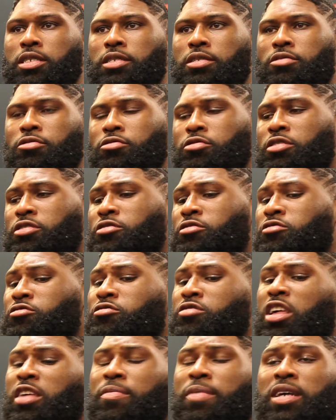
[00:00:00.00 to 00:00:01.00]

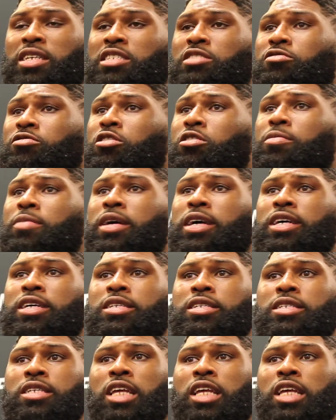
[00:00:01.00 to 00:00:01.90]
Stipe's a grown man.